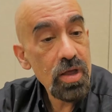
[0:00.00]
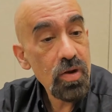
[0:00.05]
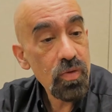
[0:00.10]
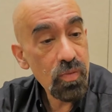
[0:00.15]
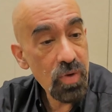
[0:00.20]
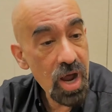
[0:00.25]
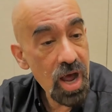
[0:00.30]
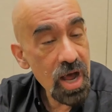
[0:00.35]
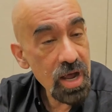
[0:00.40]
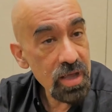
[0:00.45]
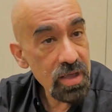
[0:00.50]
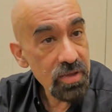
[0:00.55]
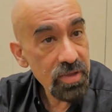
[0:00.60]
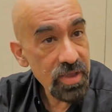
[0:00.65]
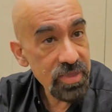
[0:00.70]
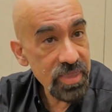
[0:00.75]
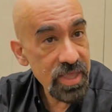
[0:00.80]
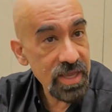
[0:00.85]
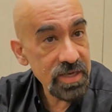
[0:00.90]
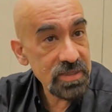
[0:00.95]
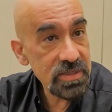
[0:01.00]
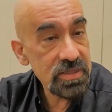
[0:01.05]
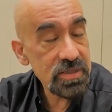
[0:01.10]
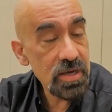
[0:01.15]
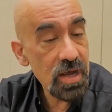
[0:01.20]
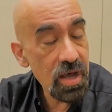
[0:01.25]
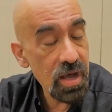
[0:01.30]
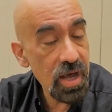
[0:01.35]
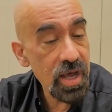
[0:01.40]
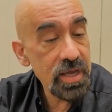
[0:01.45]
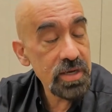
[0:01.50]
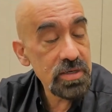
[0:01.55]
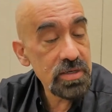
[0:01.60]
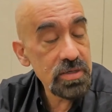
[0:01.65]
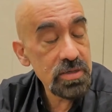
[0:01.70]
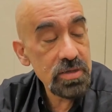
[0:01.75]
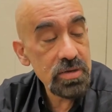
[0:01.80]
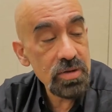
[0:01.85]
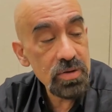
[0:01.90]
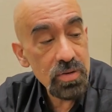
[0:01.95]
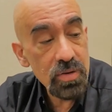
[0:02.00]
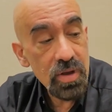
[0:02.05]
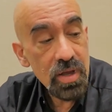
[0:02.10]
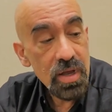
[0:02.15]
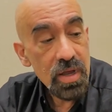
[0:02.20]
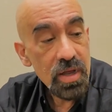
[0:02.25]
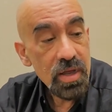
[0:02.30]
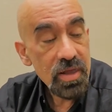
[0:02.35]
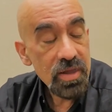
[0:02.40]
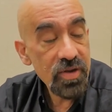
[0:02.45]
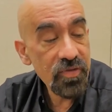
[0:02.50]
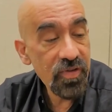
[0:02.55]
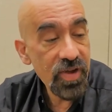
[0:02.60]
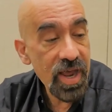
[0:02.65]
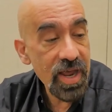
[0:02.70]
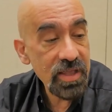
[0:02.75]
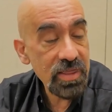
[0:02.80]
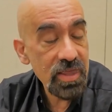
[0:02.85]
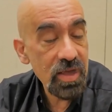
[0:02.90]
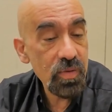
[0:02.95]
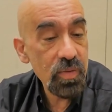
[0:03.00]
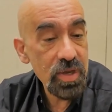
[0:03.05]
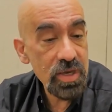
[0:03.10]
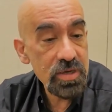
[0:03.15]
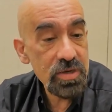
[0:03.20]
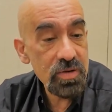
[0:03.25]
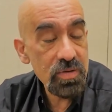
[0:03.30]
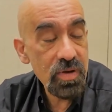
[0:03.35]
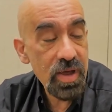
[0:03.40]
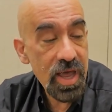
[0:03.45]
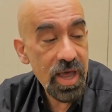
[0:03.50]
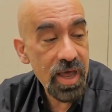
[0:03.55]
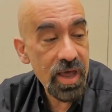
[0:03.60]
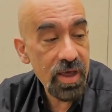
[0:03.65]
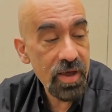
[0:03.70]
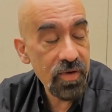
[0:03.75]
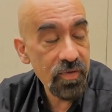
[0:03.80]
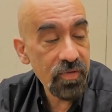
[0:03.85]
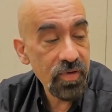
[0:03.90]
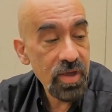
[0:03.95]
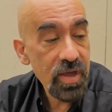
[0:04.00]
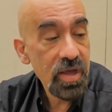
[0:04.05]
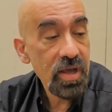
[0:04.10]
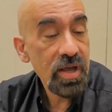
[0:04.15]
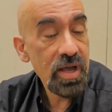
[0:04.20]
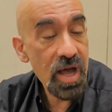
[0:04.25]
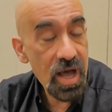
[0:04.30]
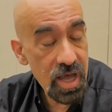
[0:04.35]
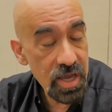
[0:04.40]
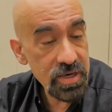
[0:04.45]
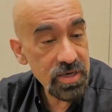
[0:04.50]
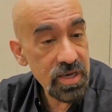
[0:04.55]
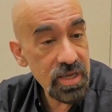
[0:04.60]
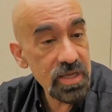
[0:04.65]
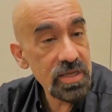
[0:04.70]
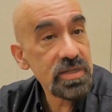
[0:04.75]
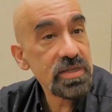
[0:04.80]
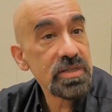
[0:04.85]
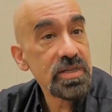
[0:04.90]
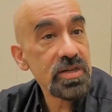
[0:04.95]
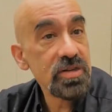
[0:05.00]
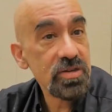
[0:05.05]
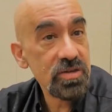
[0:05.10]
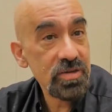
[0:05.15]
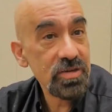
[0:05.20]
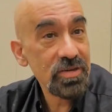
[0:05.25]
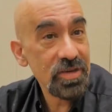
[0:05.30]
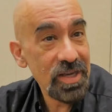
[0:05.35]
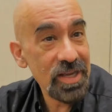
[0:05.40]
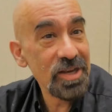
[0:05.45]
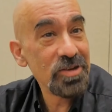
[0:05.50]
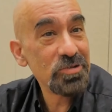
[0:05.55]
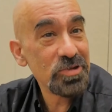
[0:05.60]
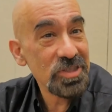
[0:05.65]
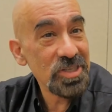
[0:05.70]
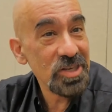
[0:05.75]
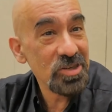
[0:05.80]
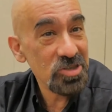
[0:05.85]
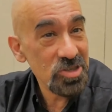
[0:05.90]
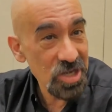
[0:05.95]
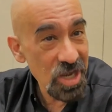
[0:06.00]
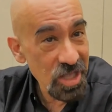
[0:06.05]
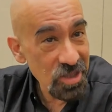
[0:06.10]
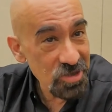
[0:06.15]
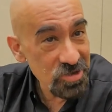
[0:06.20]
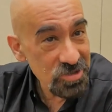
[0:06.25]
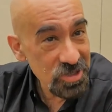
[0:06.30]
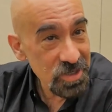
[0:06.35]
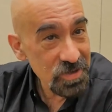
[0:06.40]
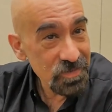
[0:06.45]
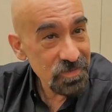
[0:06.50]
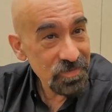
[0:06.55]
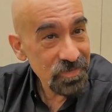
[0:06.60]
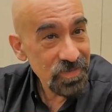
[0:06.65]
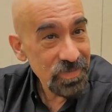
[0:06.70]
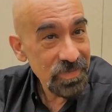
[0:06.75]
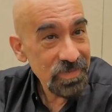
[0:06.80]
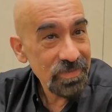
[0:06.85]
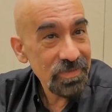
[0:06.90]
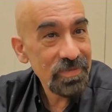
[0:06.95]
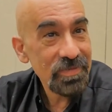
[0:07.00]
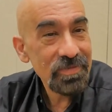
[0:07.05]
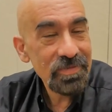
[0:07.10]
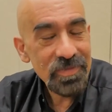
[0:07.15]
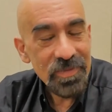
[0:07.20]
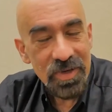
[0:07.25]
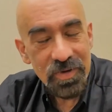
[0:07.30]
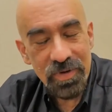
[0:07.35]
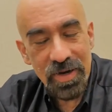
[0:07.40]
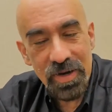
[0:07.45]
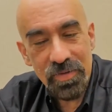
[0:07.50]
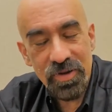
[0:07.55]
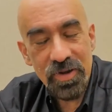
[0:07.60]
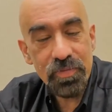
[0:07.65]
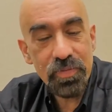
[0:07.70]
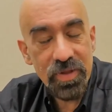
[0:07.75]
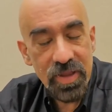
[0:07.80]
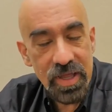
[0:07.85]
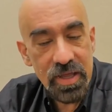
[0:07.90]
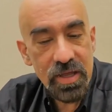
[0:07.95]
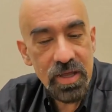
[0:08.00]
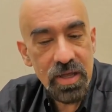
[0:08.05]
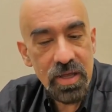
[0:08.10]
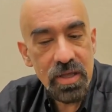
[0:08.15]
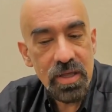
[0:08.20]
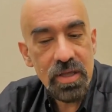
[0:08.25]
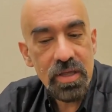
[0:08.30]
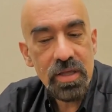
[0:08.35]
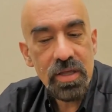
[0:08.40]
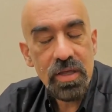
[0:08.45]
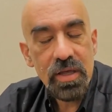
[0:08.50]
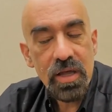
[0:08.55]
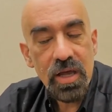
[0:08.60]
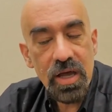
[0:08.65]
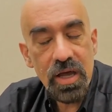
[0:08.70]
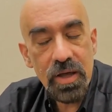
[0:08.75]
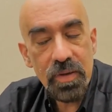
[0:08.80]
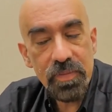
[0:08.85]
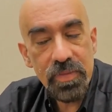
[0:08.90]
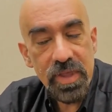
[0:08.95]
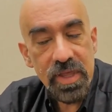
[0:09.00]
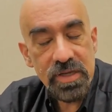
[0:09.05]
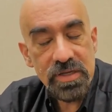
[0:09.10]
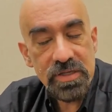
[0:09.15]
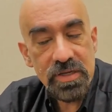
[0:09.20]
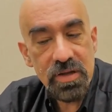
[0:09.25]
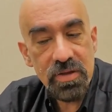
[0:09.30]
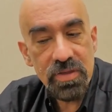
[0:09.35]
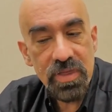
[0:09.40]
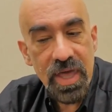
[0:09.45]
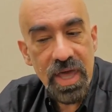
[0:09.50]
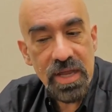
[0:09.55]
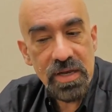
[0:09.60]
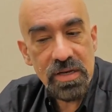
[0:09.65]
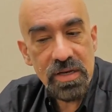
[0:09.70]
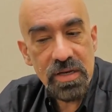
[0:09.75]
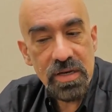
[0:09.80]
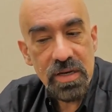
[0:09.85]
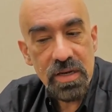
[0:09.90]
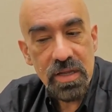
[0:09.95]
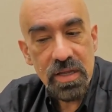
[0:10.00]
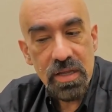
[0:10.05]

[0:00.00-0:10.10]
rock, and that's tied to the fact that we do have continents and interesting geology, right? We have, so that,